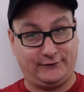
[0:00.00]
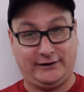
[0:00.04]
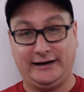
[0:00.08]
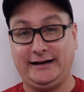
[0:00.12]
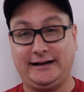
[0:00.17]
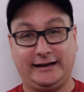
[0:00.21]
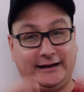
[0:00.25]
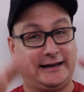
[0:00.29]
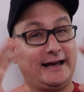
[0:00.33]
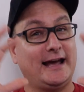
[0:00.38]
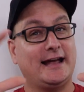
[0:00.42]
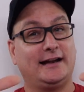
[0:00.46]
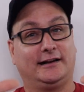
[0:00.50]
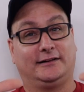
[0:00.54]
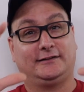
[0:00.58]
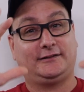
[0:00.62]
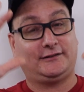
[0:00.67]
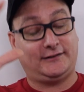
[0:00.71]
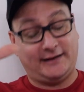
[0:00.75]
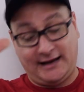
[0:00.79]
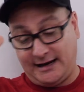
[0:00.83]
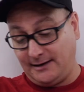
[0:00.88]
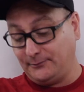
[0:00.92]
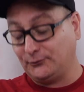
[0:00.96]
And again,
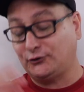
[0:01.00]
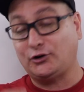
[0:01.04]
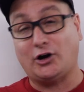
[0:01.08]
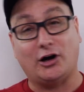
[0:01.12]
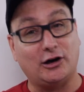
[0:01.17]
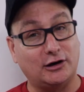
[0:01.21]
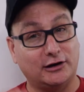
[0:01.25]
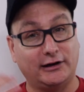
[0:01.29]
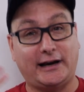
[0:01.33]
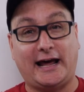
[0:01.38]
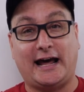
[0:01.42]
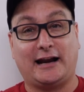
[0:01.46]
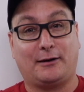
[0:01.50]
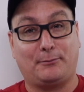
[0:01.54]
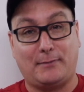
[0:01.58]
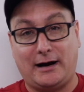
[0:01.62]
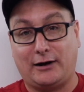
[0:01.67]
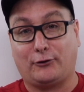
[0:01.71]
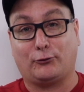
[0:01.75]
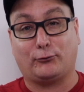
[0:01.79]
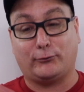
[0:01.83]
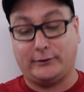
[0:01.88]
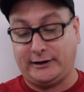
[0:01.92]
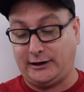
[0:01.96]
say I'm talking out of my
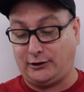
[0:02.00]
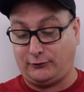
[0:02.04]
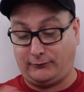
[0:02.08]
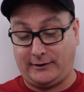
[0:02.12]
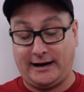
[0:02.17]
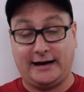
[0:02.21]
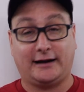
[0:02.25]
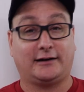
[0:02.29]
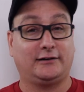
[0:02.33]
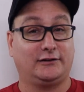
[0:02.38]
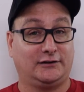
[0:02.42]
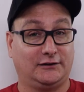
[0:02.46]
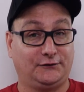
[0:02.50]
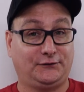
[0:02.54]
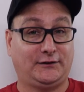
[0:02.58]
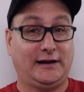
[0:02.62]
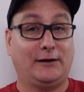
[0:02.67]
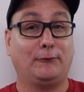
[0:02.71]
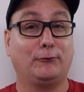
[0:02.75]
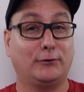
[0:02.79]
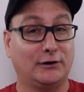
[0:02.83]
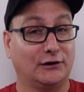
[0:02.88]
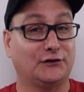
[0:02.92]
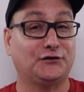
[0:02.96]
rear, right? Because if they
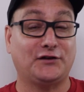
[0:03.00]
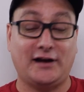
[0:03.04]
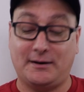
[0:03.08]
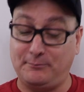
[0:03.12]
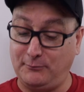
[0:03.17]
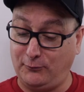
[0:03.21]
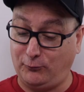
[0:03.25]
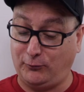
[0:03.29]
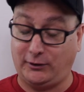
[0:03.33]
would have sent me